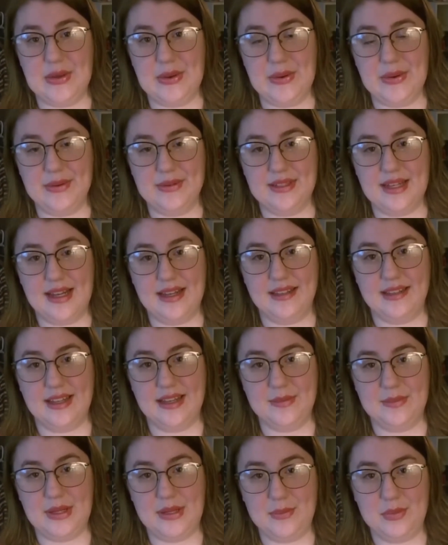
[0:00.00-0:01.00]
so not a
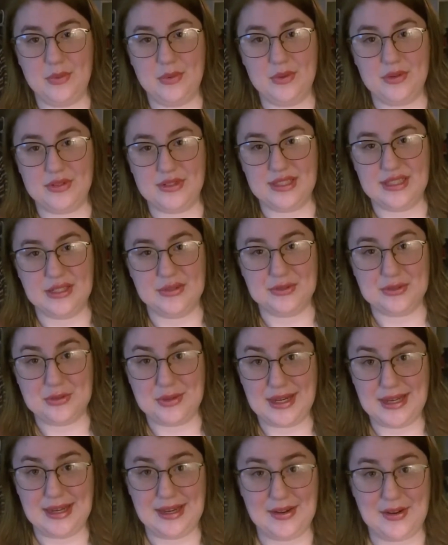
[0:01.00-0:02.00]
lot of people are still
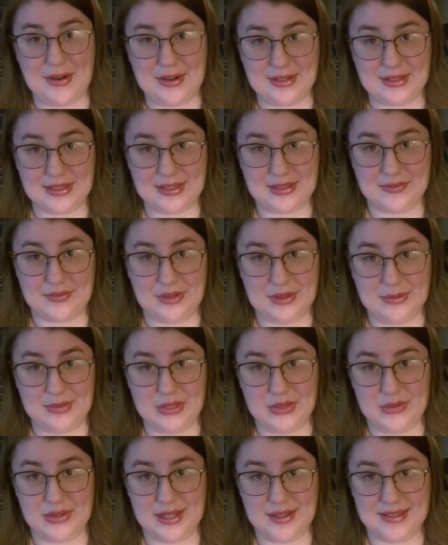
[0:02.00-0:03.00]
trading ARCs from
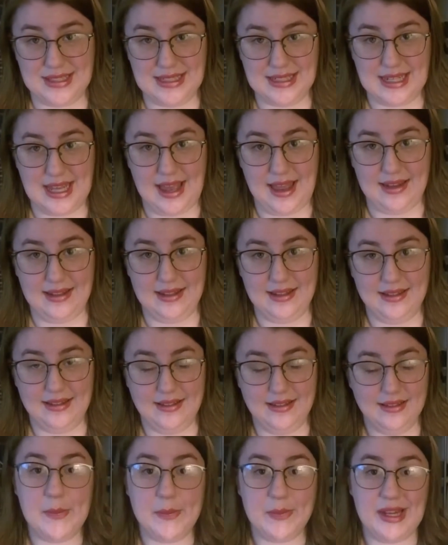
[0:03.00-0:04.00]
2010.
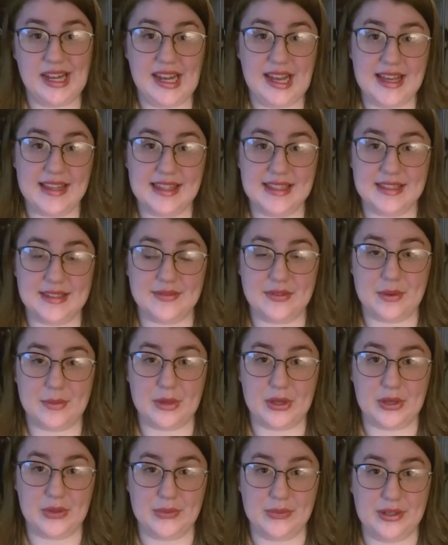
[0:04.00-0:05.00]
But I got this from
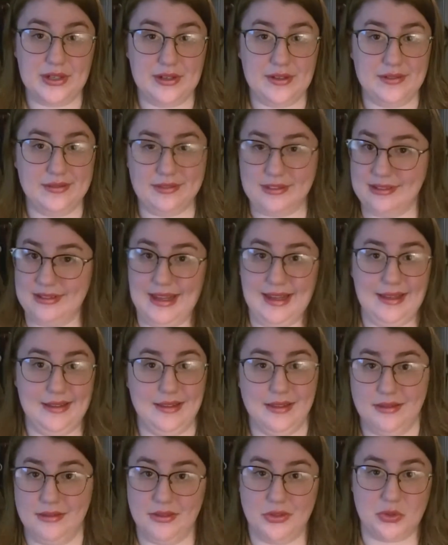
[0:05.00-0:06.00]
a Goodwill for like
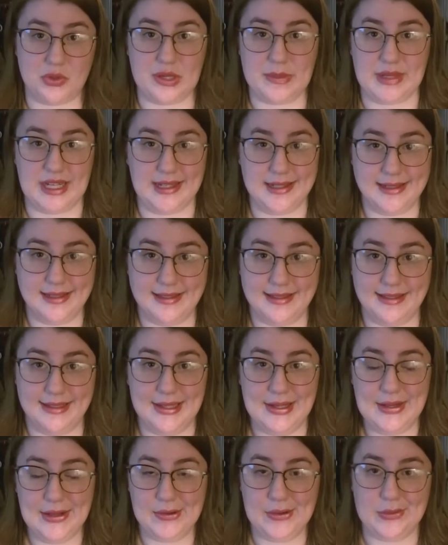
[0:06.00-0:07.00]
$3,
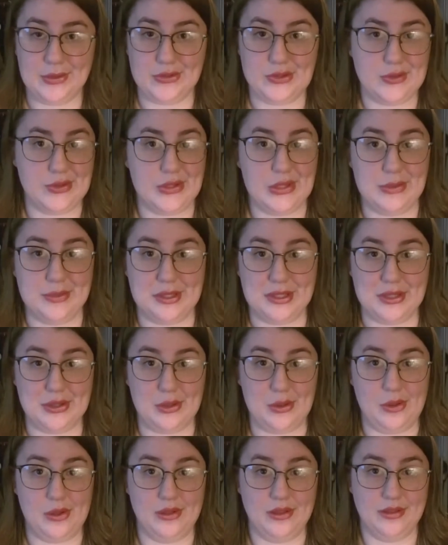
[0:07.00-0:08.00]
which was super
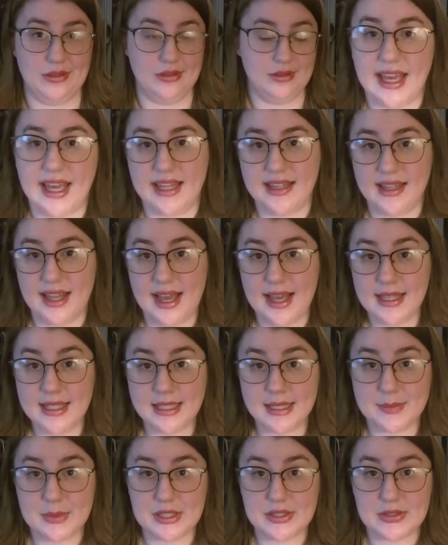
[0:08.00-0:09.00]
cool. And
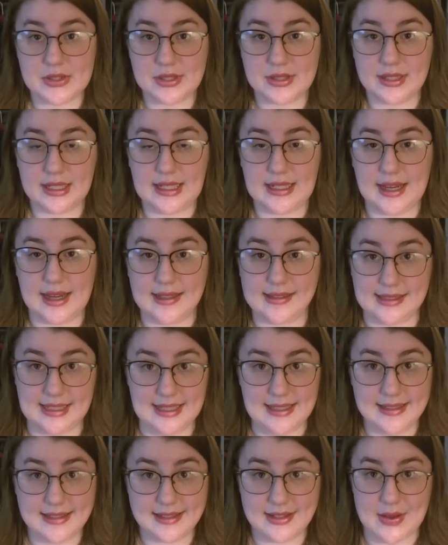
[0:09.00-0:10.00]
last, but certainly not
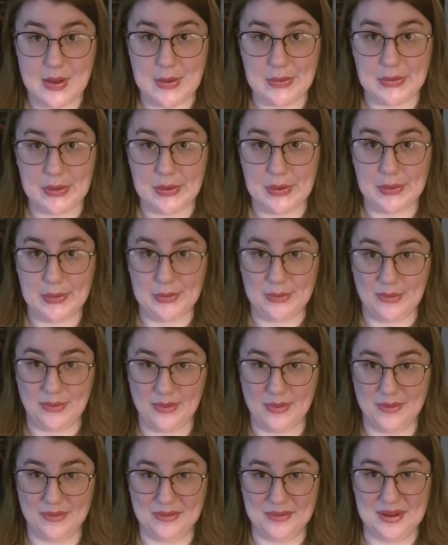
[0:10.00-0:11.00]
least, although
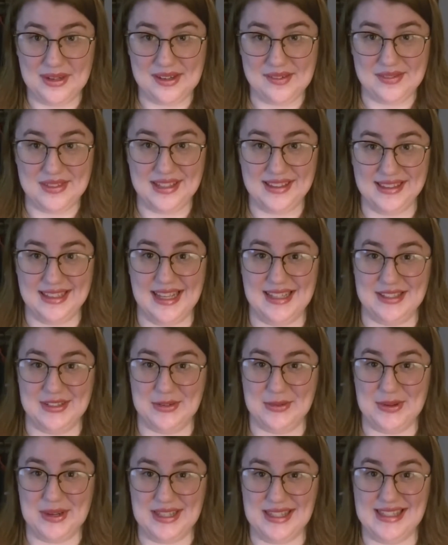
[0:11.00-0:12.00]
one of the
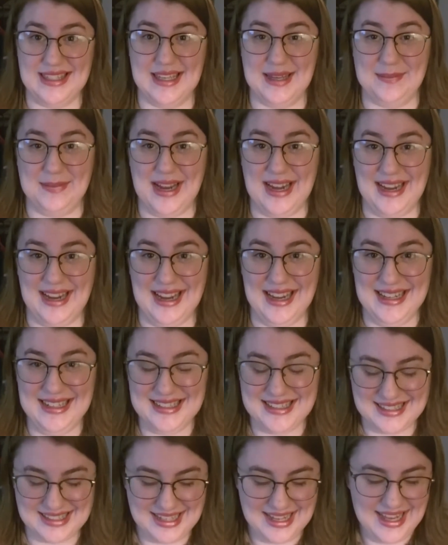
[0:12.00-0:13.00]
lesser ones in my
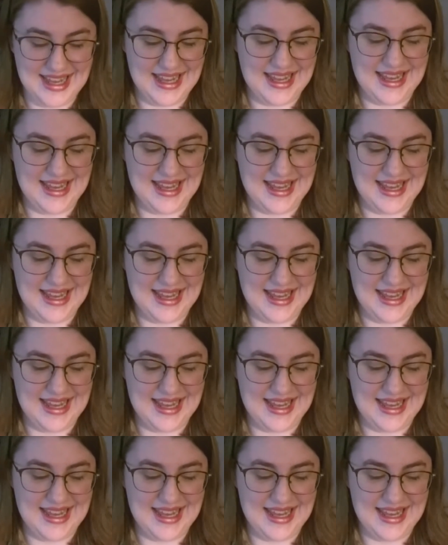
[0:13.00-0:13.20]
eyes,